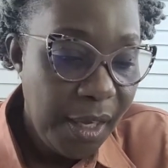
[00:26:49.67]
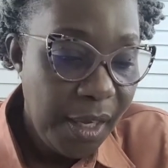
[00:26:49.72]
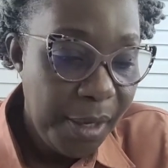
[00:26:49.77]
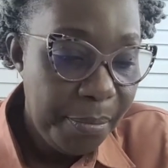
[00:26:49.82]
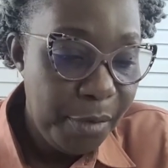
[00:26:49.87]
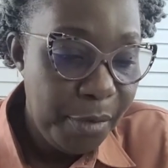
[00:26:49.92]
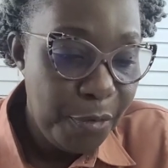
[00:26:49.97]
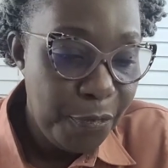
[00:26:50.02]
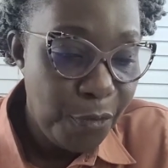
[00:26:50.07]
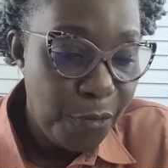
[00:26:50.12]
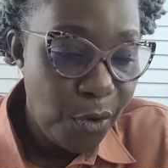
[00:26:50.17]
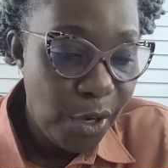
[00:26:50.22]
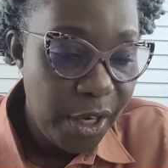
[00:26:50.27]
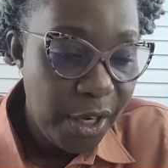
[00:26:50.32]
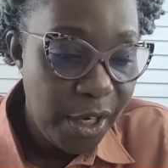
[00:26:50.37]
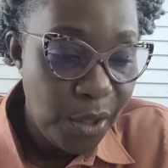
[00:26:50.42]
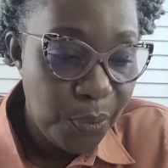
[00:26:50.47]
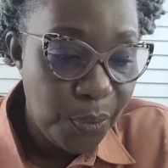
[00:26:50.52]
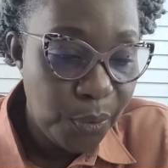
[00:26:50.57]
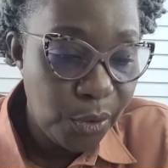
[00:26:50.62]
before
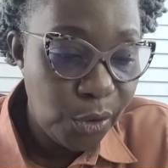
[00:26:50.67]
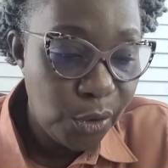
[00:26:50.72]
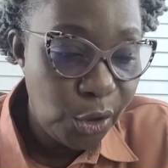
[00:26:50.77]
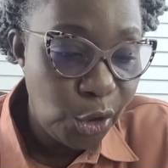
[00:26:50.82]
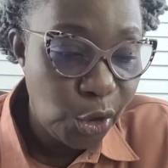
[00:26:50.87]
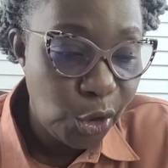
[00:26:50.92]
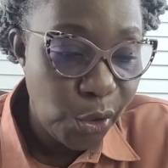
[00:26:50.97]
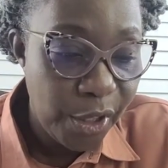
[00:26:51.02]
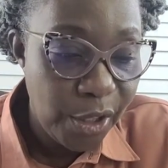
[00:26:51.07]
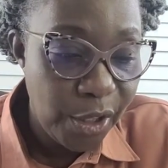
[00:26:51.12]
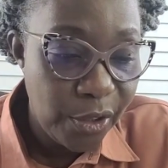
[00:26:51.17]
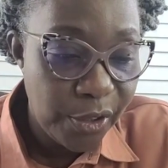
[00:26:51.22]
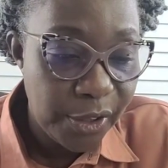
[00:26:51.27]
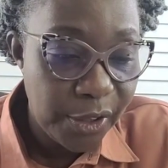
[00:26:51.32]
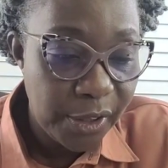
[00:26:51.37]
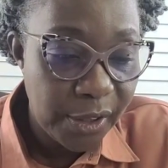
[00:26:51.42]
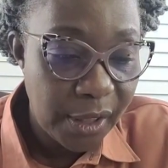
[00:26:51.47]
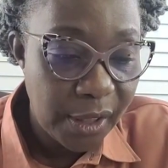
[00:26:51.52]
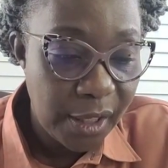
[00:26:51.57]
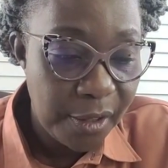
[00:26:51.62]
he would join
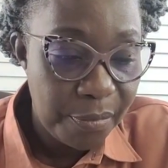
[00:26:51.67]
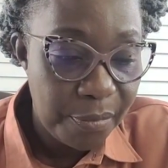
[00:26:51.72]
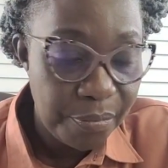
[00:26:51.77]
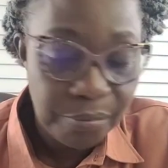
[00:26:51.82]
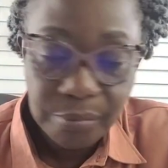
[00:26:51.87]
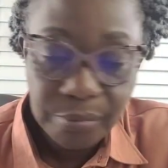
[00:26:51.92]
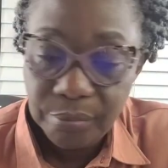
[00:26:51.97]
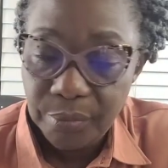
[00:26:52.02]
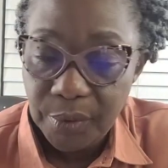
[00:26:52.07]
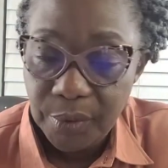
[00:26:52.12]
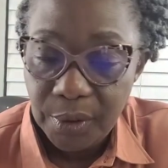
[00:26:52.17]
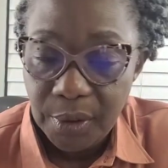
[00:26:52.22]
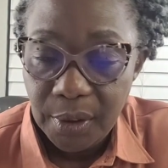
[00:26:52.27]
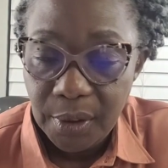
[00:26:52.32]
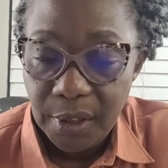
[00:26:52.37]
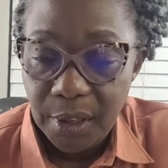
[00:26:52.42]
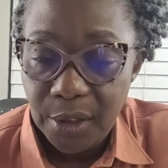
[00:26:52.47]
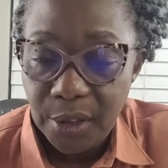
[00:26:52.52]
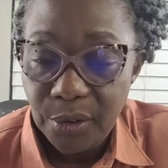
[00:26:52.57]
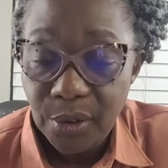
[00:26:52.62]
us. Um,
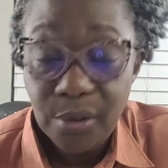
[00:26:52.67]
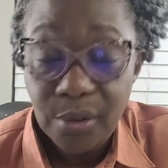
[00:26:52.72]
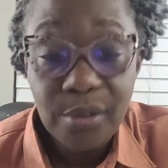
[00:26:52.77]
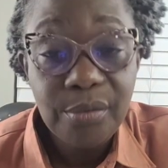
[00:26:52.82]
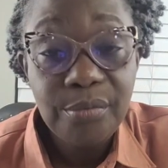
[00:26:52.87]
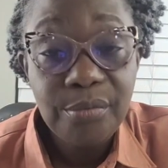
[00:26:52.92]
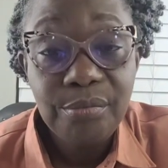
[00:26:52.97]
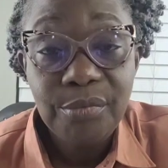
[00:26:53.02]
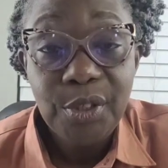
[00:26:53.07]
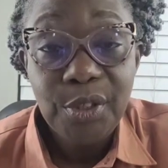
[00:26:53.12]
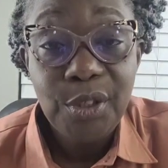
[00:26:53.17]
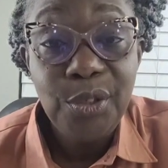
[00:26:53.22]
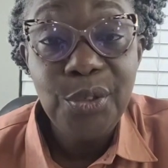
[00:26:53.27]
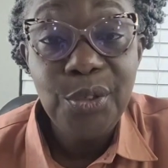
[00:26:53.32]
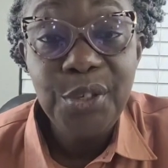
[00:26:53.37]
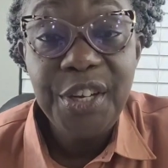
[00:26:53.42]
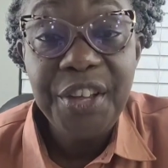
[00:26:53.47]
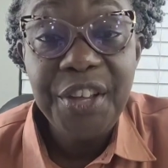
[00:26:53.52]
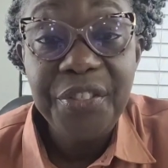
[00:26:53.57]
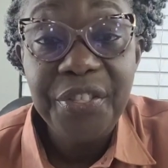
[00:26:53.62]
you know,
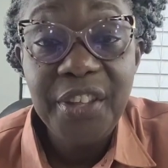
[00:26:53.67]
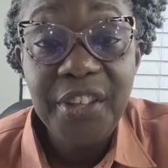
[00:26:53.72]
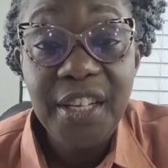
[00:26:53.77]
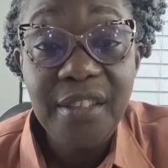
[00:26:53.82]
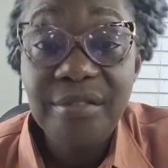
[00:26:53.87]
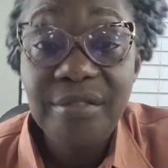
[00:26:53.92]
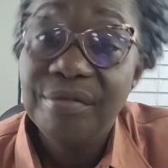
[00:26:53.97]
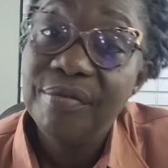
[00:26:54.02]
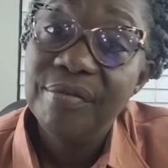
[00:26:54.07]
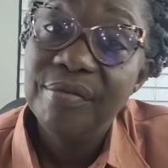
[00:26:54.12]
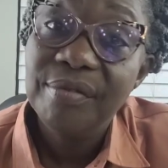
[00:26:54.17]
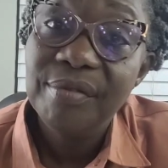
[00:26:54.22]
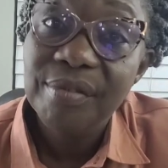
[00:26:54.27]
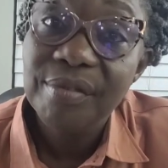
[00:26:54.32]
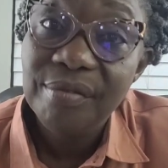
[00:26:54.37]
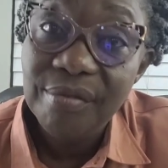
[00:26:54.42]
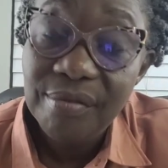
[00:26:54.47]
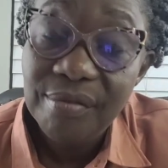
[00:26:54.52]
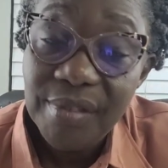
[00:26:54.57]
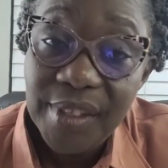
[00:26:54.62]
good a
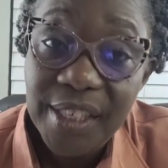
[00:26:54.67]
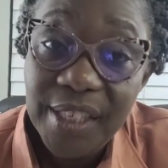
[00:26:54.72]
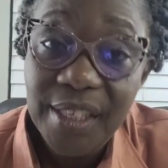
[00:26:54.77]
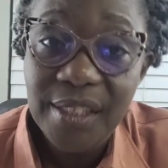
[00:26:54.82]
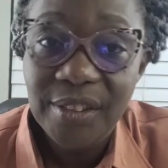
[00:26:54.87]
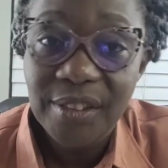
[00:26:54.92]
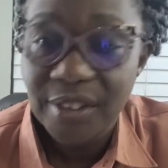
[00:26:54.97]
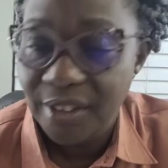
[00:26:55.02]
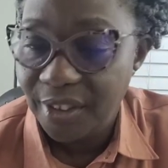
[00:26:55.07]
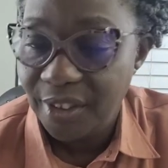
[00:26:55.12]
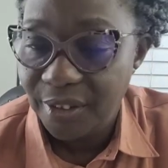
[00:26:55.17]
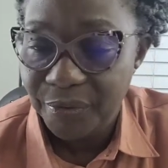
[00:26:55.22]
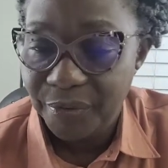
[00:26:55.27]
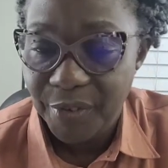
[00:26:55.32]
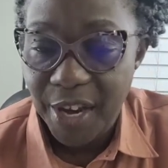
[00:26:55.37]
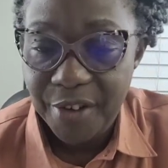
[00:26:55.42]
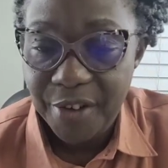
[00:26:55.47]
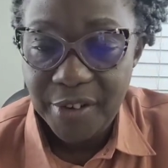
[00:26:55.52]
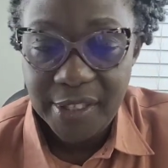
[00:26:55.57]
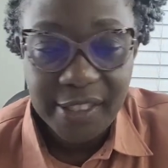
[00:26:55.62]
thing. He's
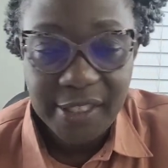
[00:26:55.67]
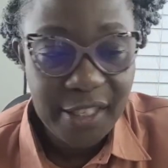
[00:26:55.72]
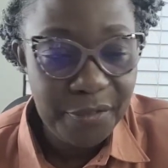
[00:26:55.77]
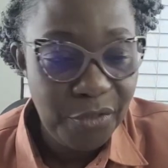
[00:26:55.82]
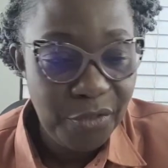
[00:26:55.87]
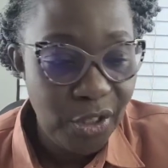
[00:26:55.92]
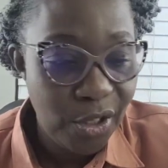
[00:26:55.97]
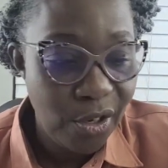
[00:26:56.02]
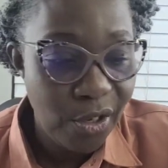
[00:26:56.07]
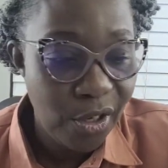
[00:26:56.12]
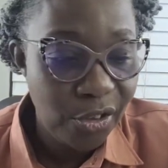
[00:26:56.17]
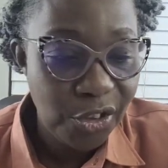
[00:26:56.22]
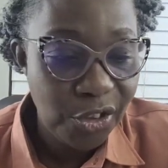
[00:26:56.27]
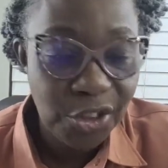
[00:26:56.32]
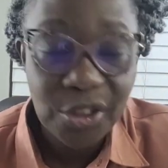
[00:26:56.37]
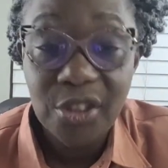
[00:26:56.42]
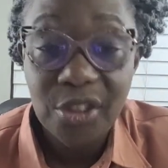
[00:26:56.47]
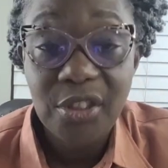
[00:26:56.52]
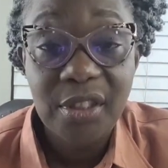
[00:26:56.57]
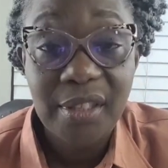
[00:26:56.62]
very safety
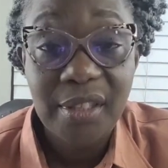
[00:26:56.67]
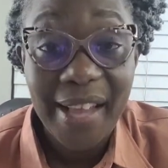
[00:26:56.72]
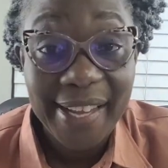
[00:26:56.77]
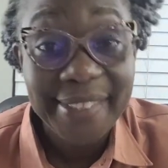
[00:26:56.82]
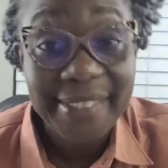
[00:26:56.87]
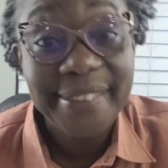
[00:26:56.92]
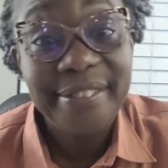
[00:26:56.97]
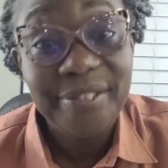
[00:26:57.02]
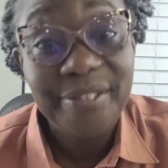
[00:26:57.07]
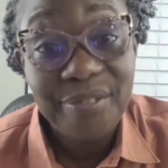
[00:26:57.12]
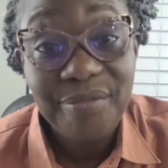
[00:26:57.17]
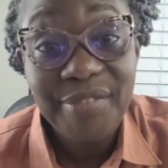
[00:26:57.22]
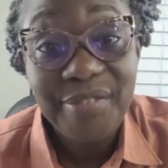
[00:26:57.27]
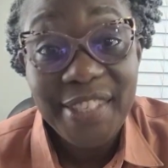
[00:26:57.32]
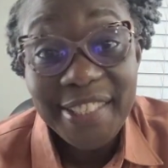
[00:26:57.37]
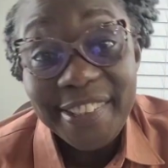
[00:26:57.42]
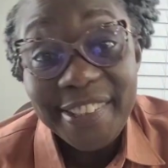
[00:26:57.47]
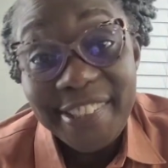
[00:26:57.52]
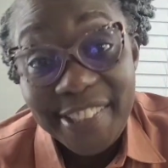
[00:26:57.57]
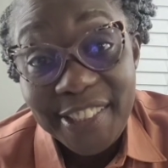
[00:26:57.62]
conscious and
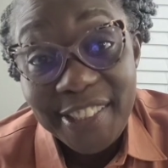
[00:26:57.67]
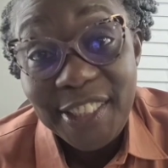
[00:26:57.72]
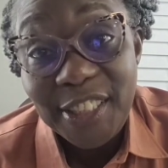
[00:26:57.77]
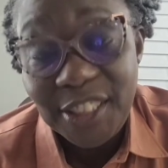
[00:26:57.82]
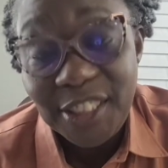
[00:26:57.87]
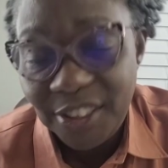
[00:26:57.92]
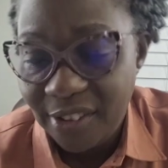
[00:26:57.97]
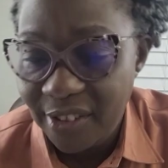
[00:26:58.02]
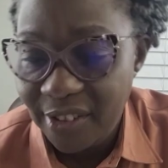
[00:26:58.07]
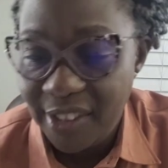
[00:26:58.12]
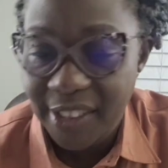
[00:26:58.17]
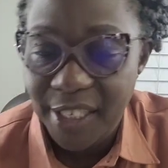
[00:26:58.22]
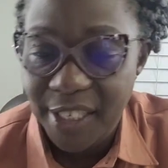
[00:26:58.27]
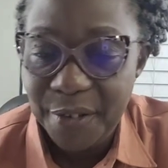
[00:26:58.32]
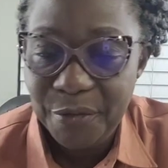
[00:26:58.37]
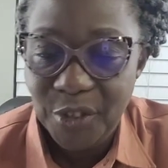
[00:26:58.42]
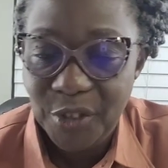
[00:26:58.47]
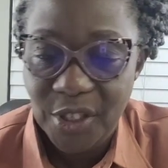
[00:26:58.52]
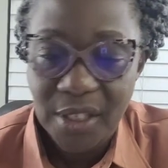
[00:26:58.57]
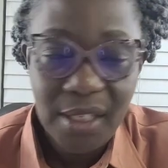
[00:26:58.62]
they teach
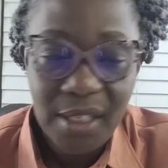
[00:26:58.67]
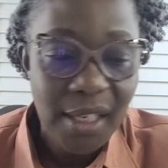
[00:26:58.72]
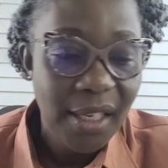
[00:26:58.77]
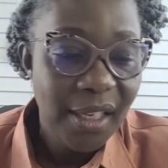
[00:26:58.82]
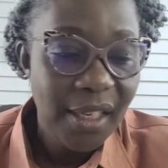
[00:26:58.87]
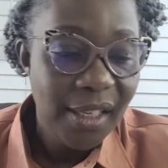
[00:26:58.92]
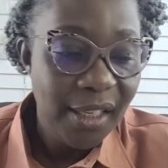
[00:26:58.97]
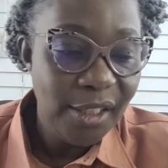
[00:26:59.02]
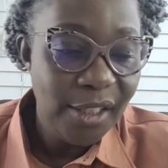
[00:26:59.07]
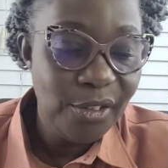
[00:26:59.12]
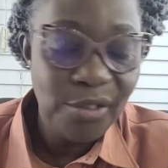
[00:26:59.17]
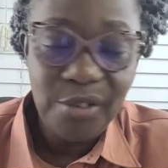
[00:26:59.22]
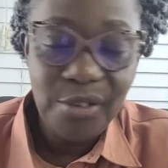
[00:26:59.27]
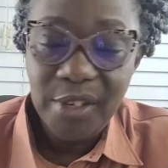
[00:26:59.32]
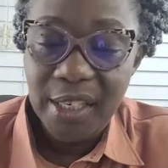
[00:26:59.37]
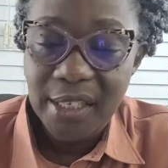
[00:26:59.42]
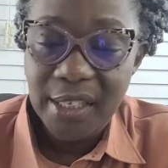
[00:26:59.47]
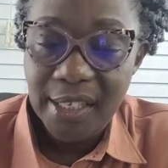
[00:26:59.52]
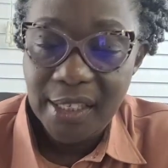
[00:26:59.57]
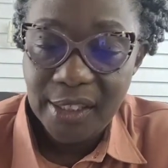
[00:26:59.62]
safety, you know,
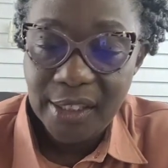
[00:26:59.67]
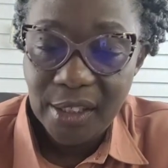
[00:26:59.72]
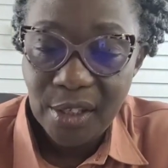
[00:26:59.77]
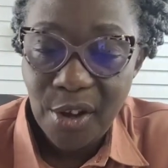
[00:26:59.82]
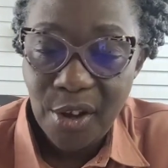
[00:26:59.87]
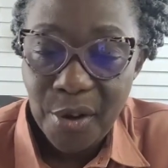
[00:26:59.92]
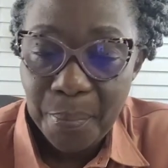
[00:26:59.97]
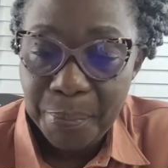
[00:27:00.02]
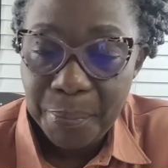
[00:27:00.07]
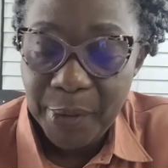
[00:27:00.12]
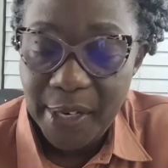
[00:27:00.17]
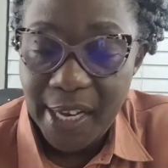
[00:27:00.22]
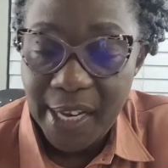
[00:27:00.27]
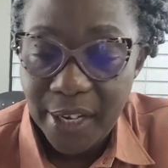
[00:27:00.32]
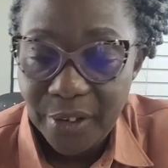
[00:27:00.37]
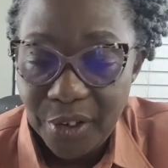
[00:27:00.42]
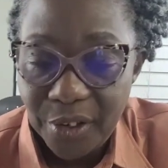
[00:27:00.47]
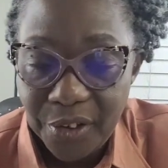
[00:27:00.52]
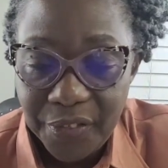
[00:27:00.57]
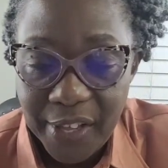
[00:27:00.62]
in his company
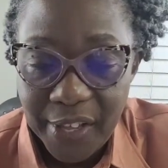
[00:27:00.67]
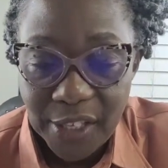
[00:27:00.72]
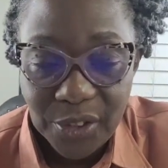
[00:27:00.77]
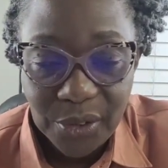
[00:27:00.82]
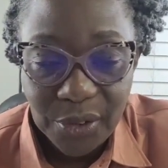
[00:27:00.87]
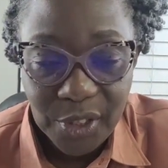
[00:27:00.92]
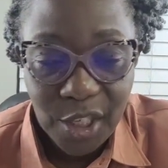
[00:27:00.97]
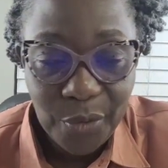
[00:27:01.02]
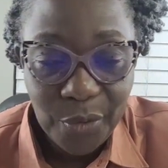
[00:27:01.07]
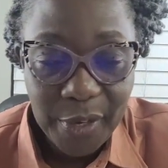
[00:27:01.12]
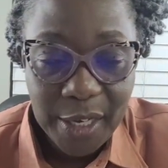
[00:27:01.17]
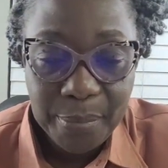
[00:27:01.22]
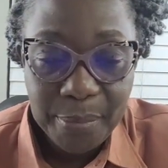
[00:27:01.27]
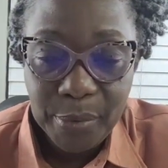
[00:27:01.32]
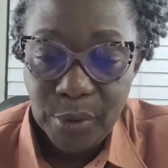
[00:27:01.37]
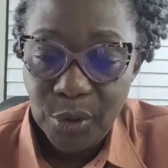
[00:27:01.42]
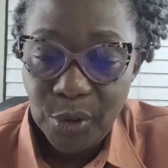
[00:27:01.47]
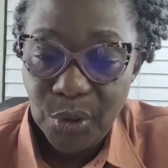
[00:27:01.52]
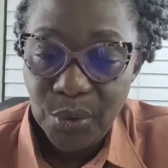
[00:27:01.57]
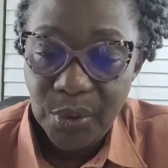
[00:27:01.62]
and all that. So they were
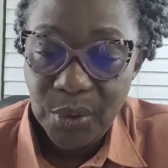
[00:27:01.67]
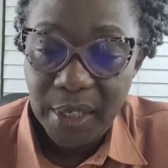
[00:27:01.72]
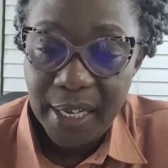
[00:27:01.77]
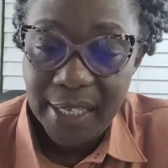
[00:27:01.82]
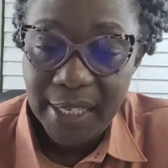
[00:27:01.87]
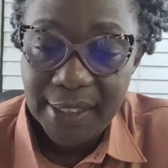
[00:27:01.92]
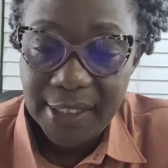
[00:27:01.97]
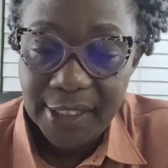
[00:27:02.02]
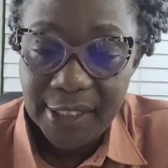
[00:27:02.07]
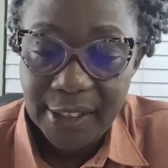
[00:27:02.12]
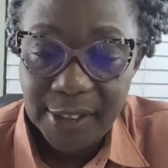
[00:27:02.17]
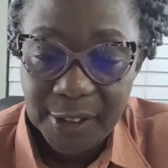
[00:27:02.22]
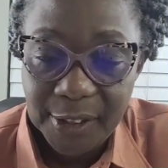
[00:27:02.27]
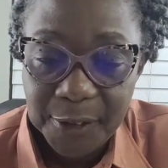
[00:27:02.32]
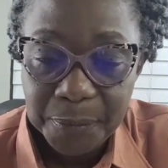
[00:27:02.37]
able to get it